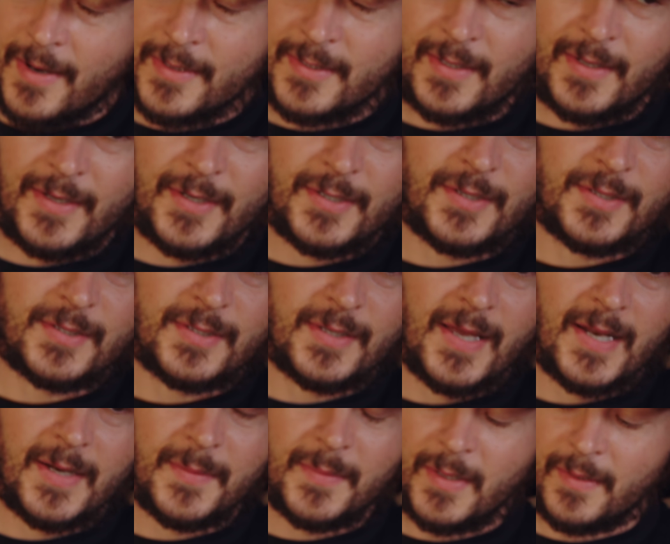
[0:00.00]
Oxidation is
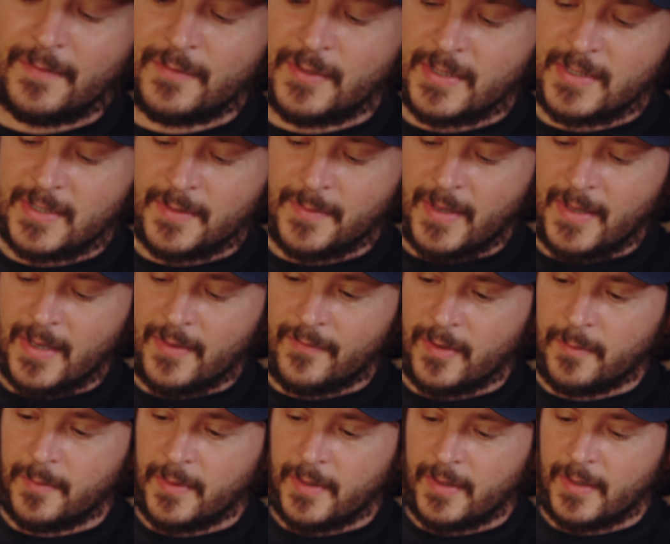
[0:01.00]
the enemy of just about every